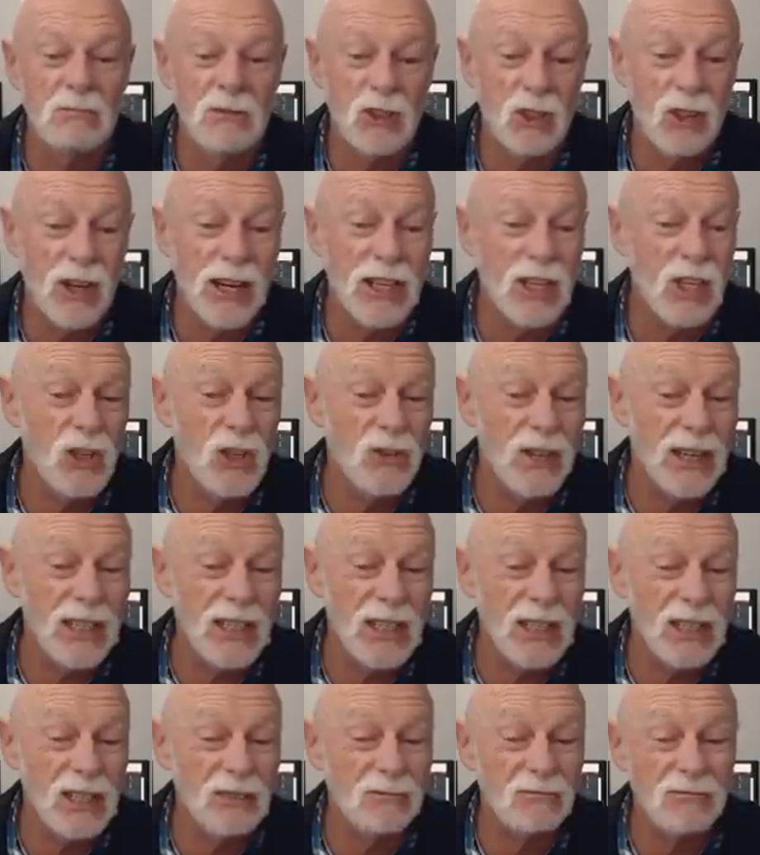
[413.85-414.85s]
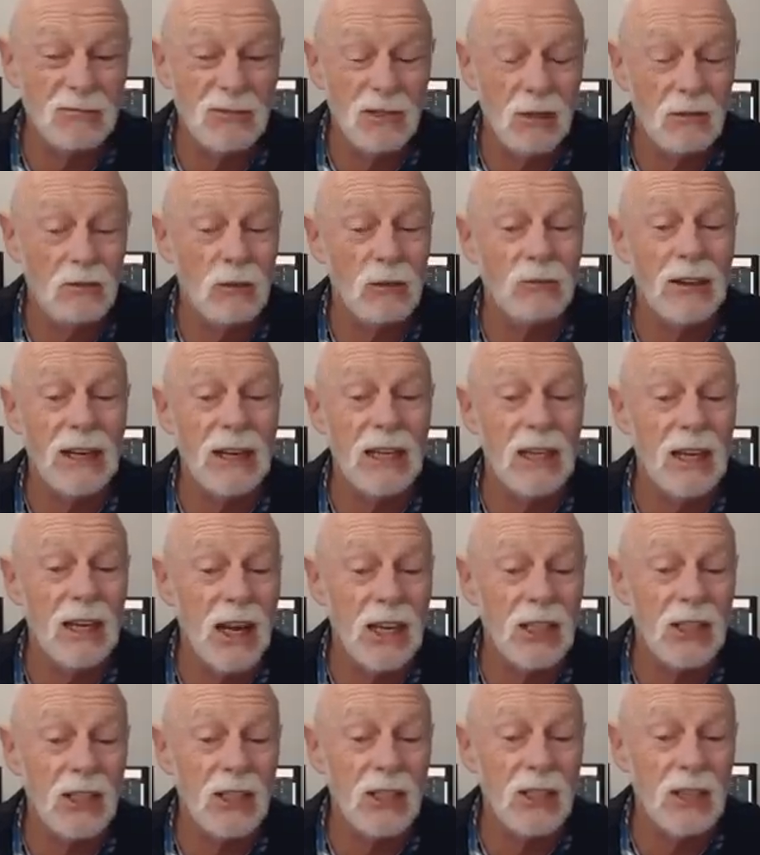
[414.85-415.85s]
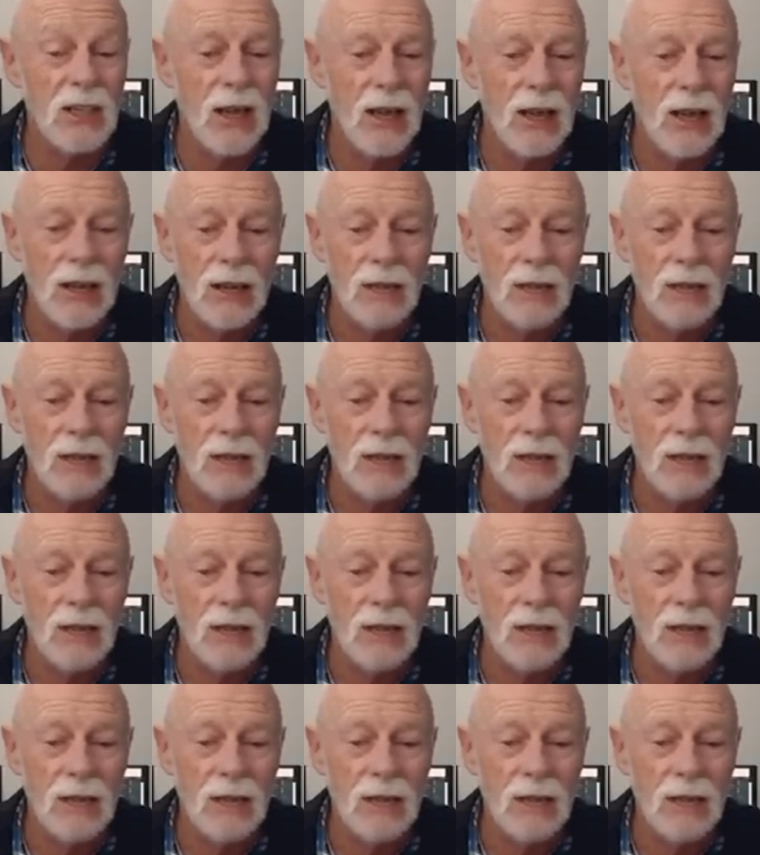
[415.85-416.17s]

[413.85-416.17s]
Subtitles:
transgress the regulations.